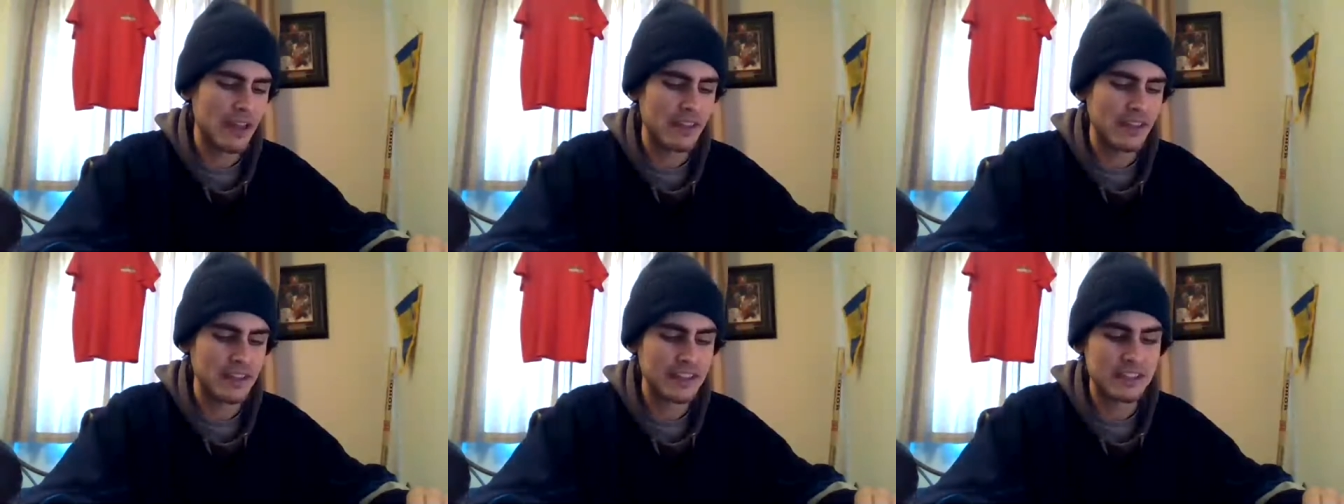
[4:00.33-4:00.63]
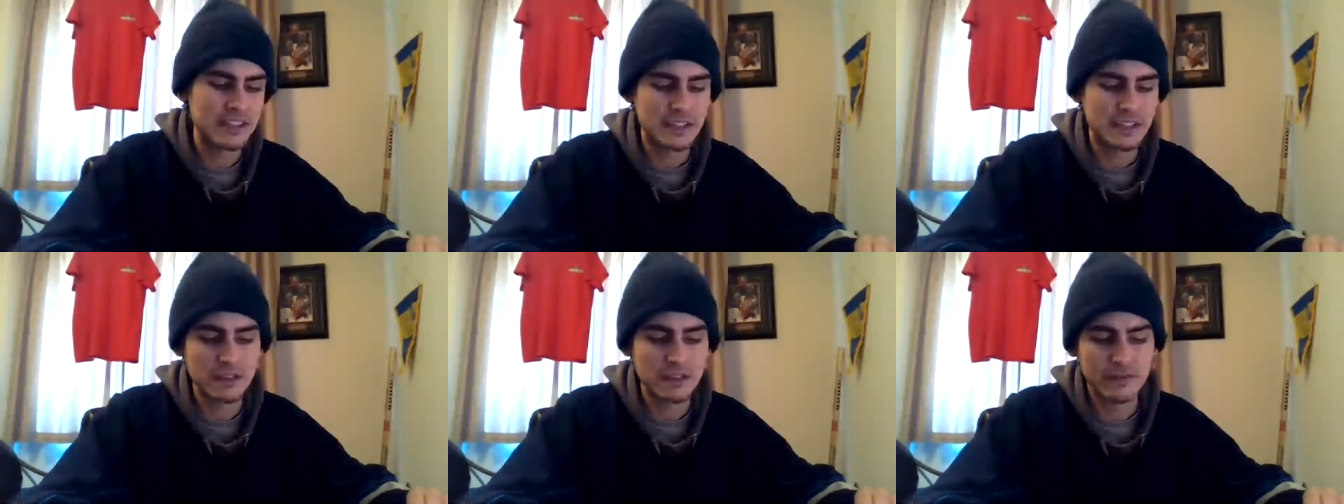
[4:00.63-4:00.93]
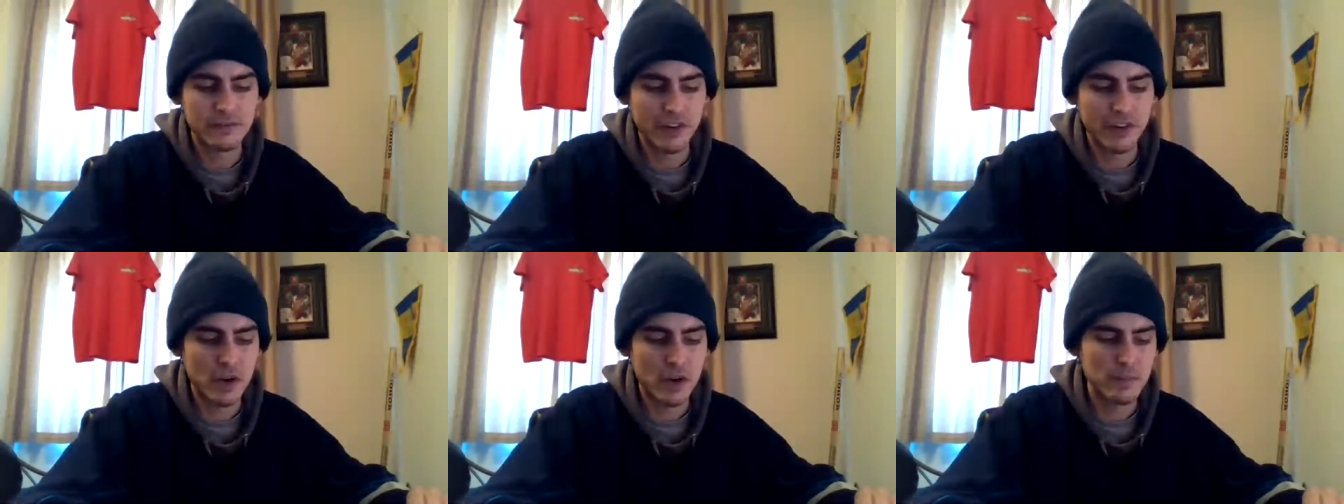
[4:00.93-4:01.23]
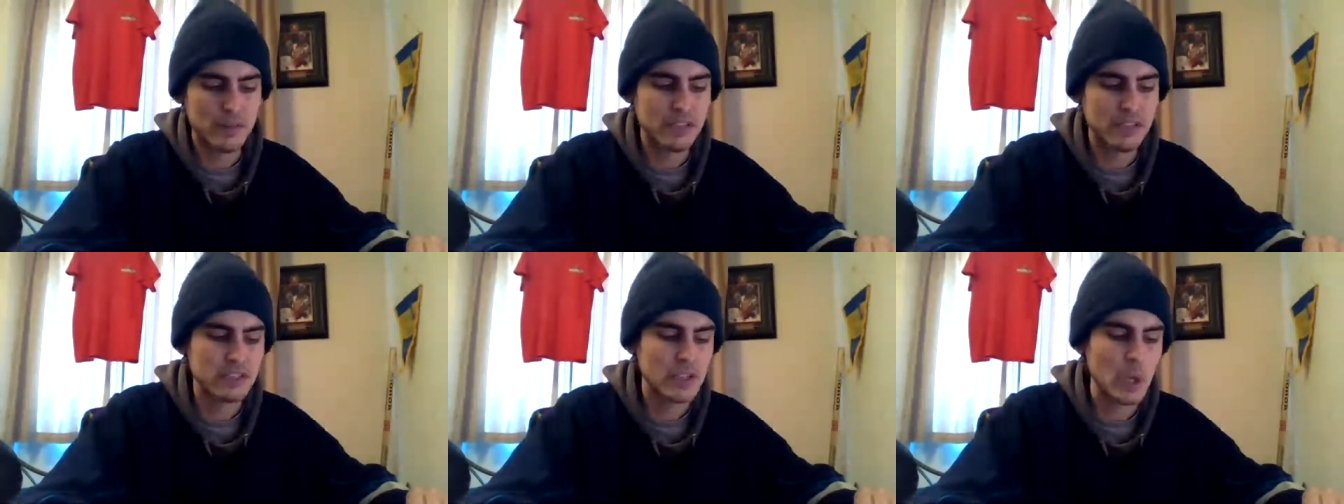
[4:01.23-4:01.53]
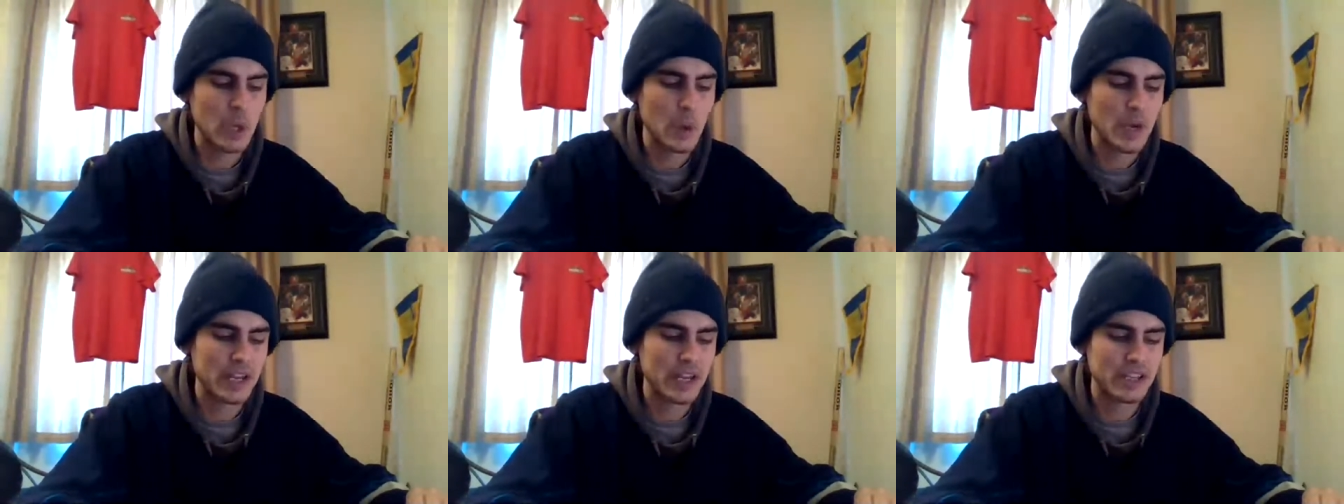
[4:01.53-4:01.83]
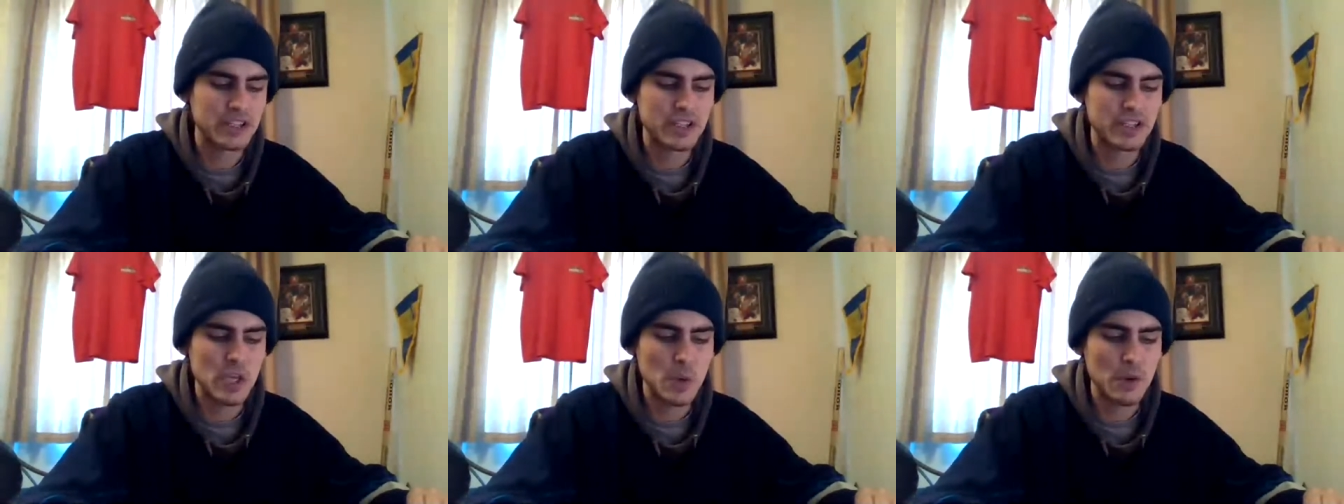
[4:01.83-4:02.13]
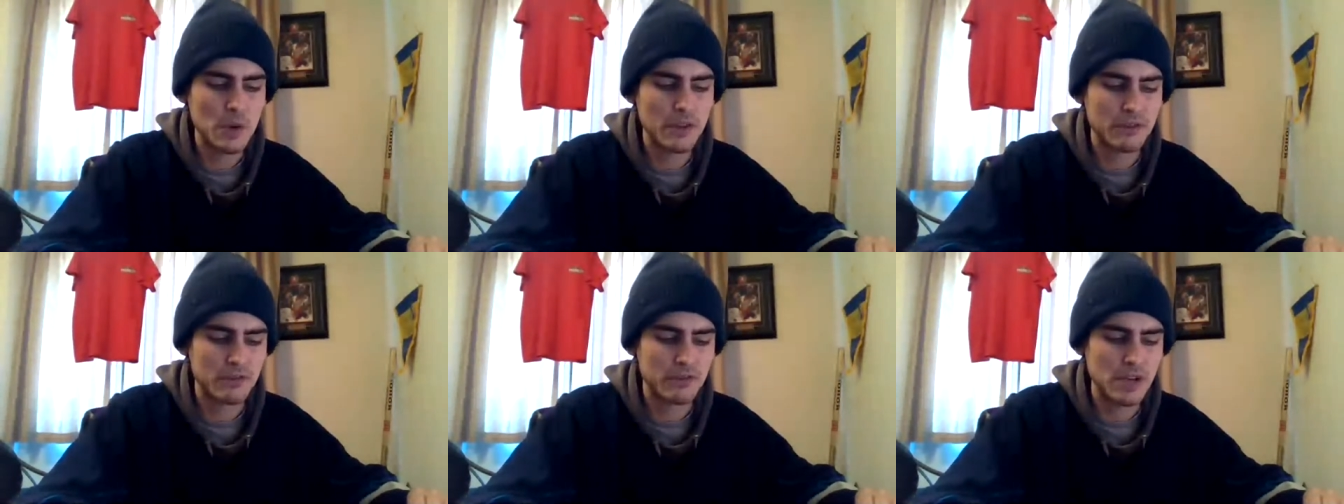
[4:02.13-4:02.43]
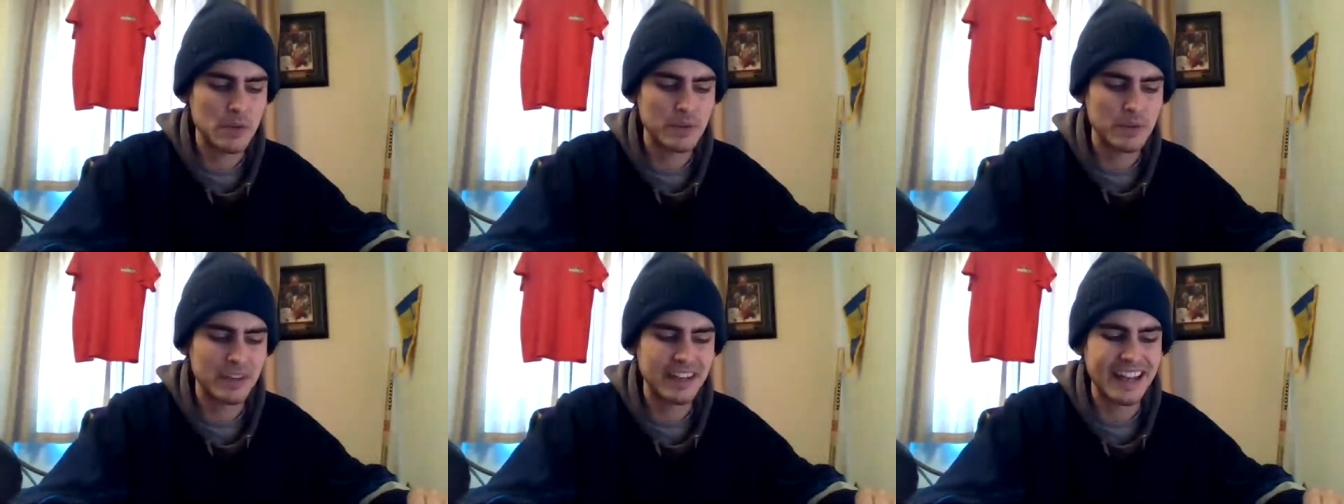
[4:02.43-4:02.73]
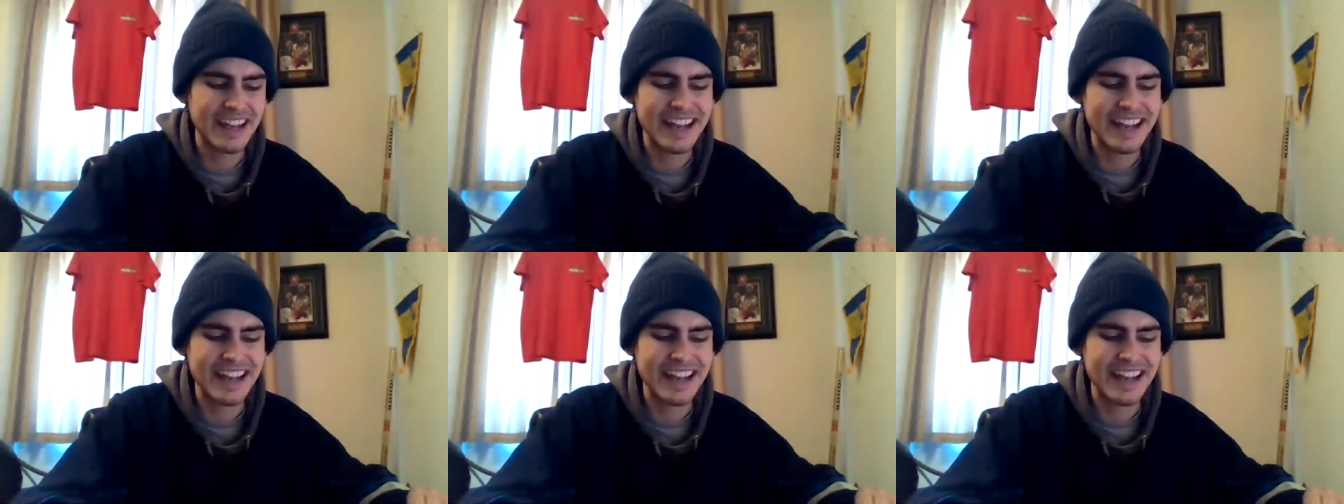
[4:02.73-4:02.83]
is confirmed. He's going. He's 2-3 with an